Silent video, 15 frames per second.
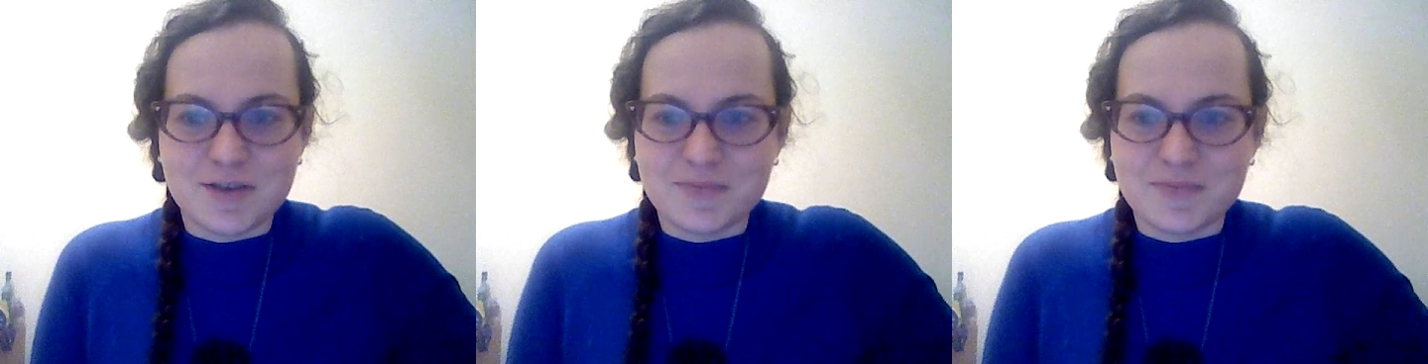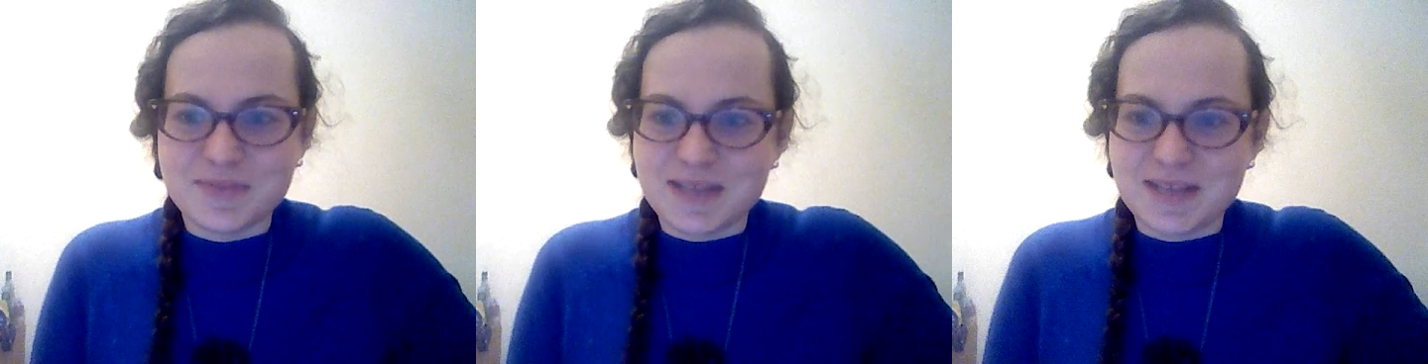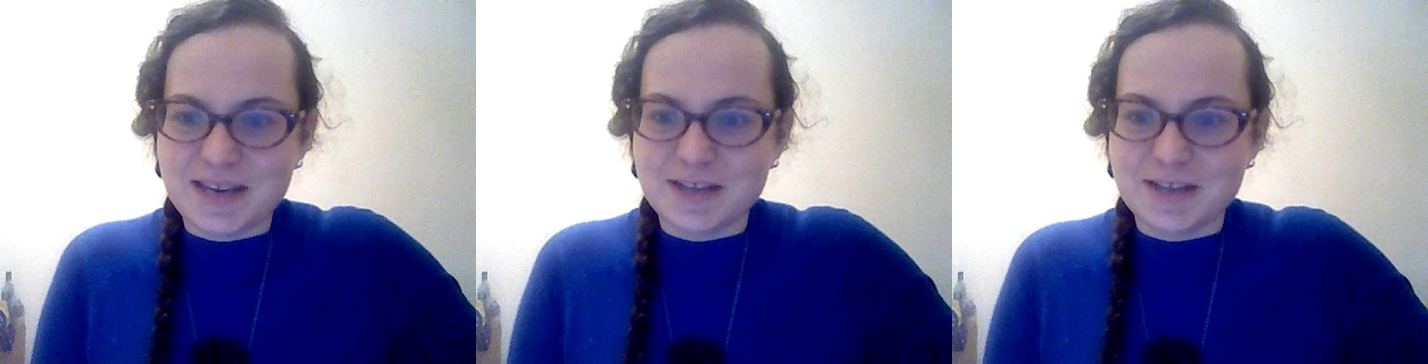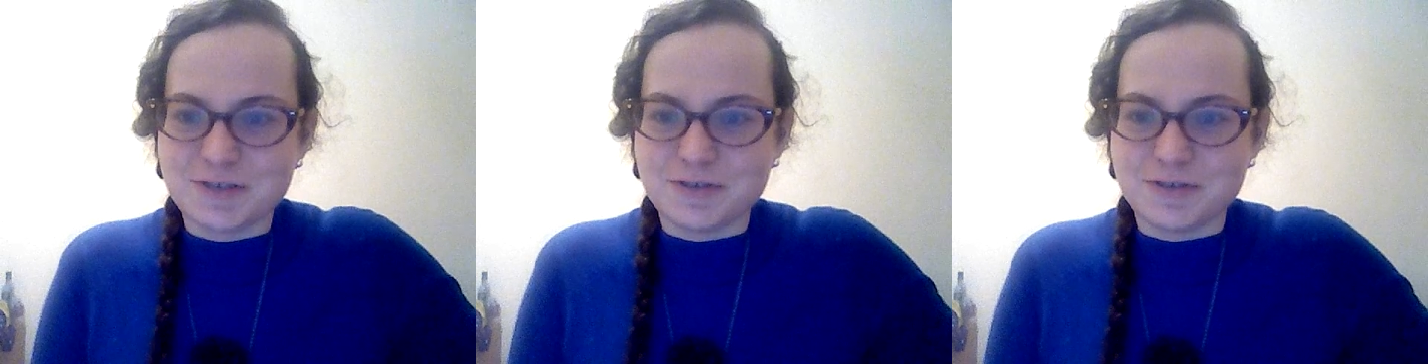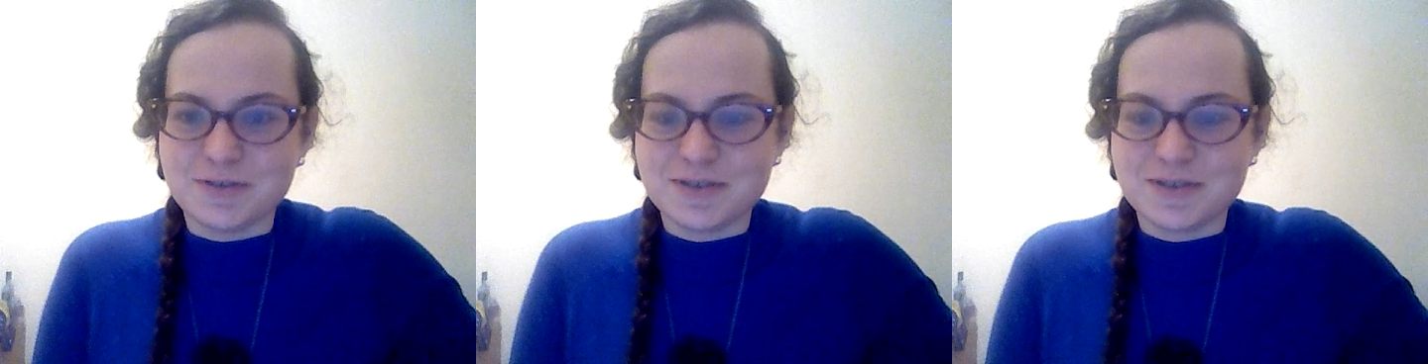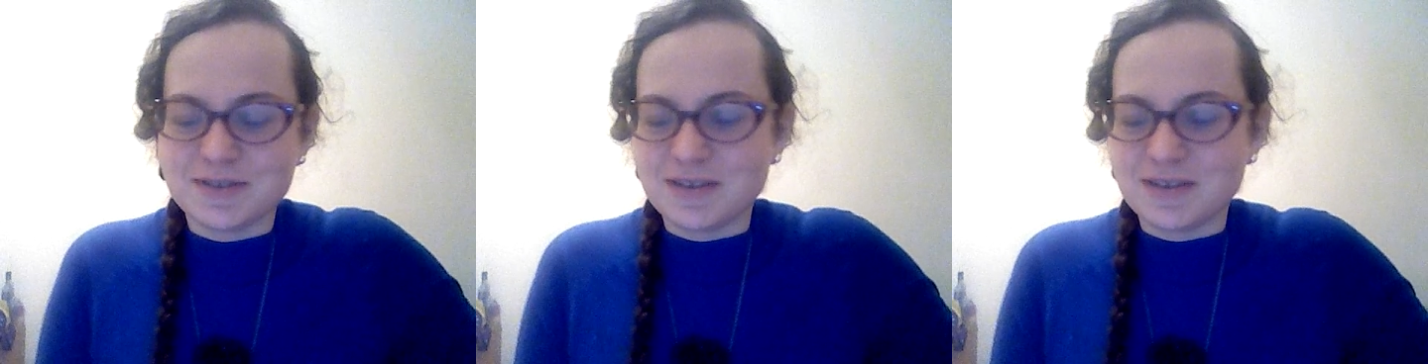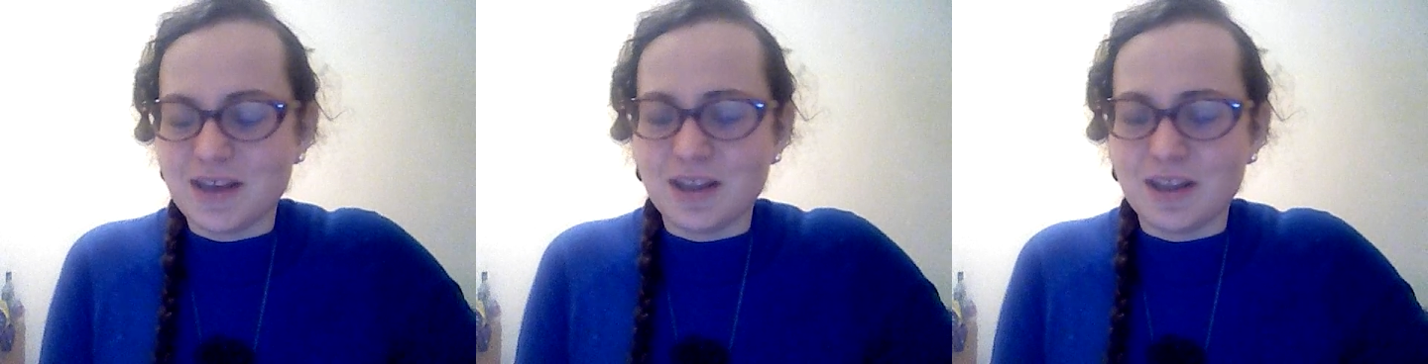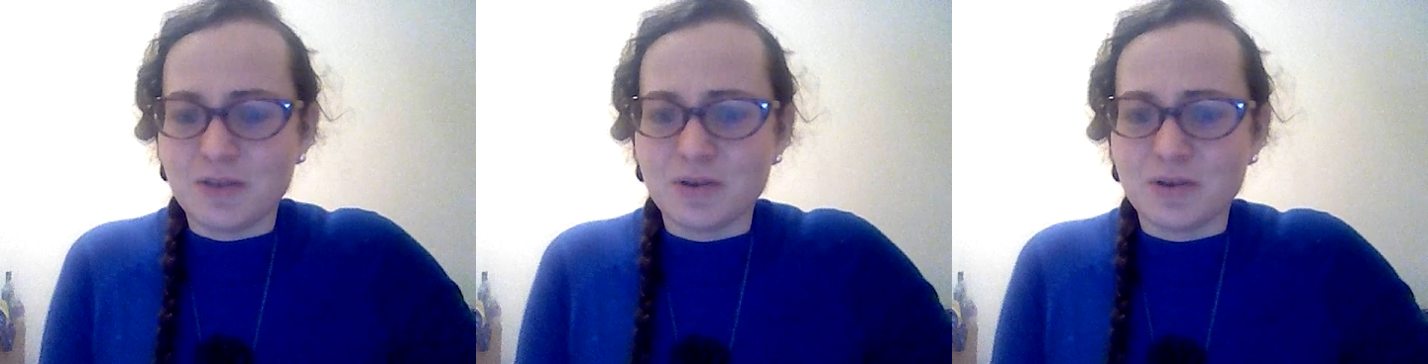St. Andrews, and they
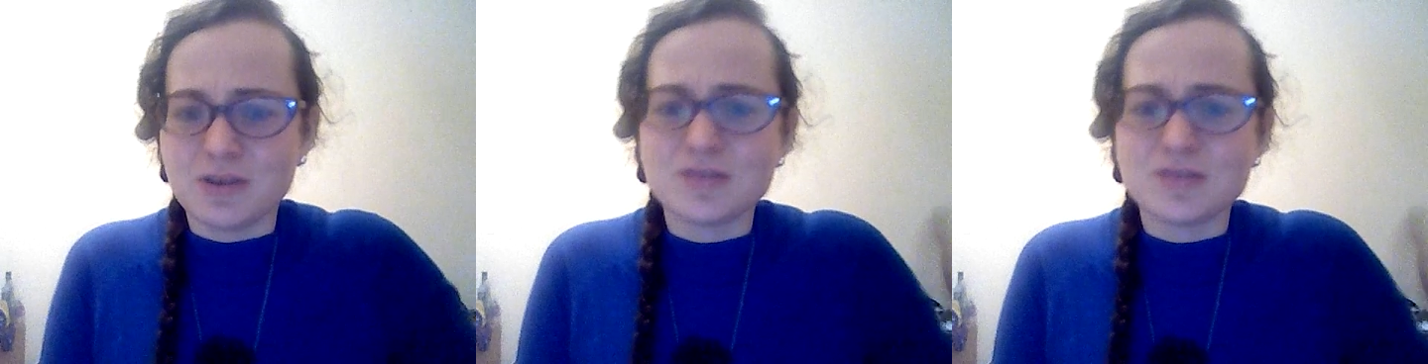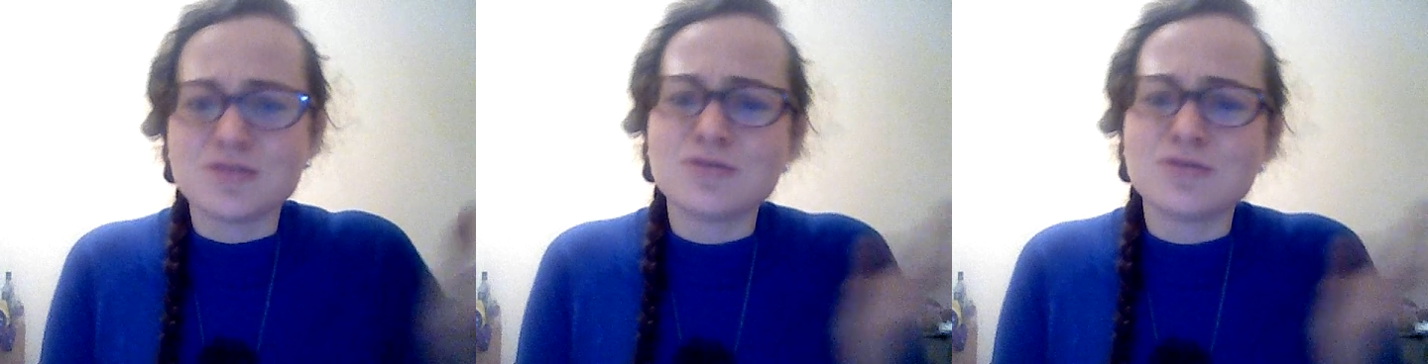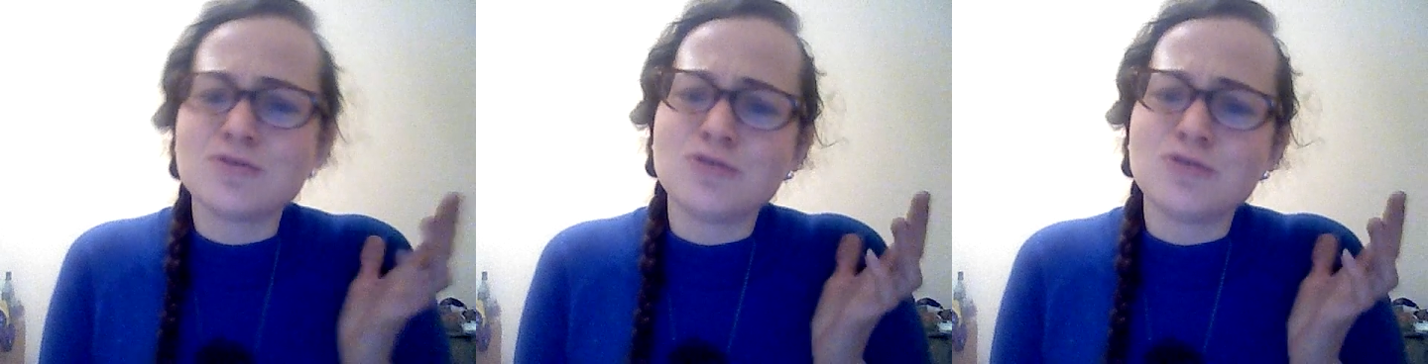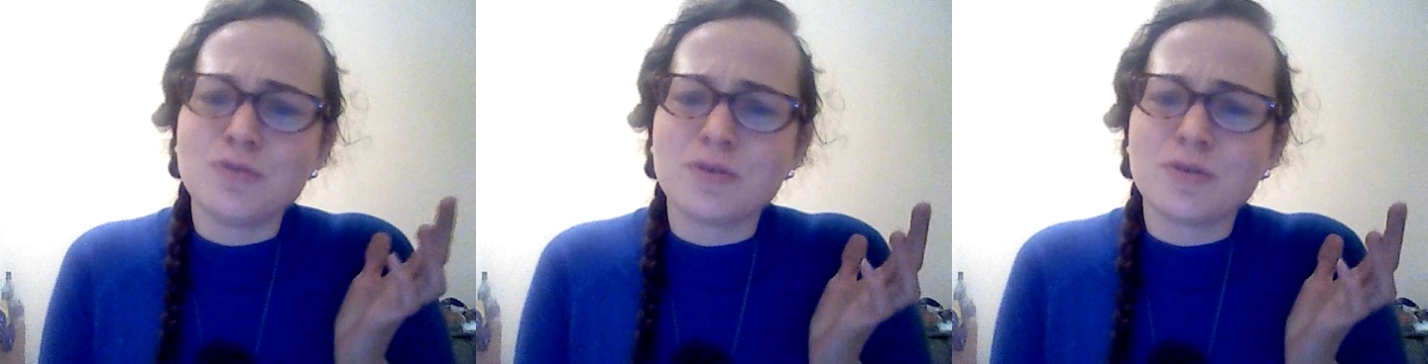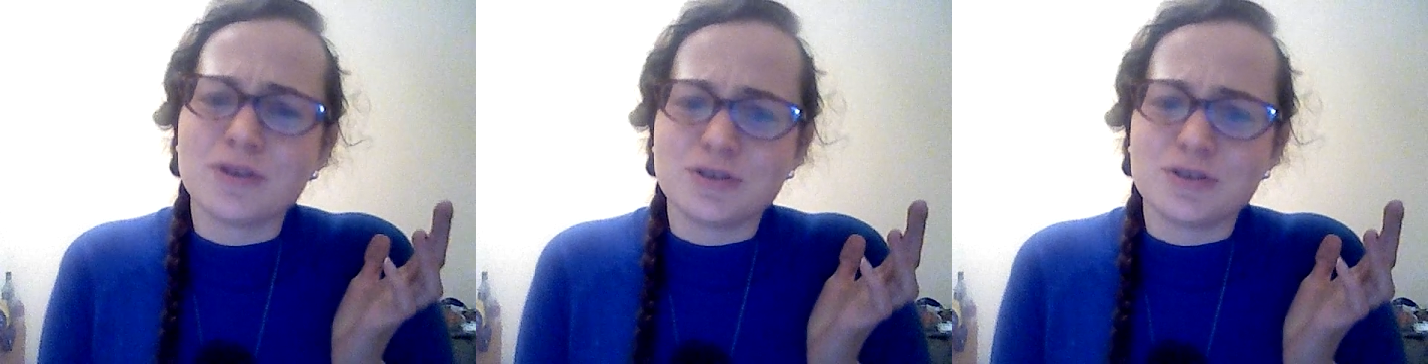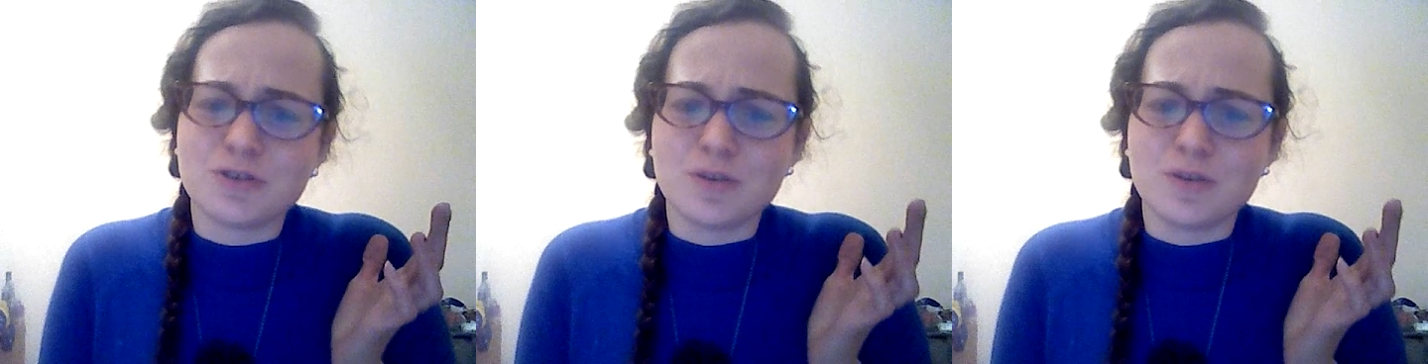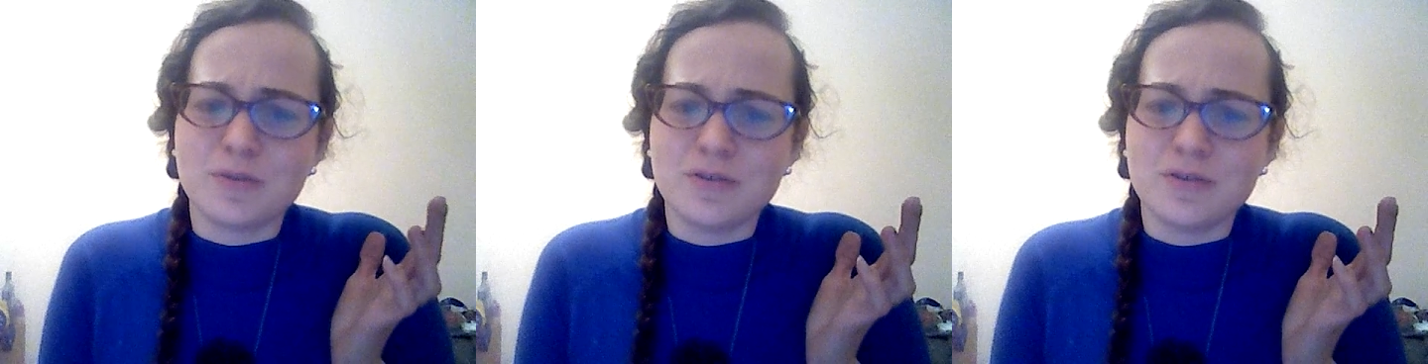were super adorable.